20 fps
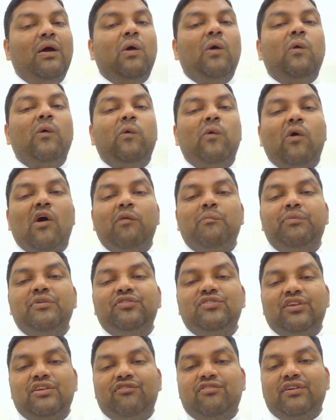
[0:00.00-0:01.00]

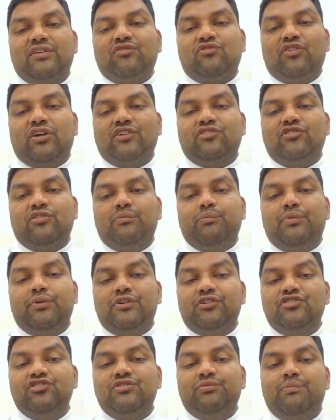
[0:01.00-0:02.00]
robust infrastructure
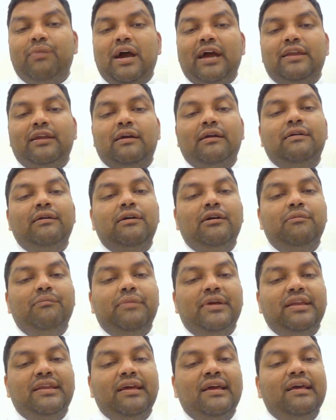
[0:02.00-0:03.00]
push by the
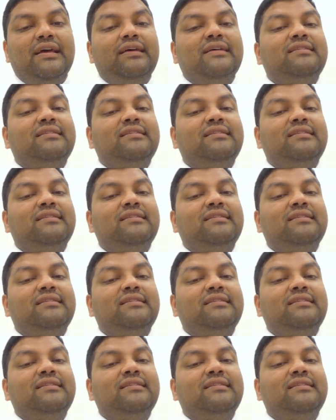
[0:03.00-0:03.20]
government,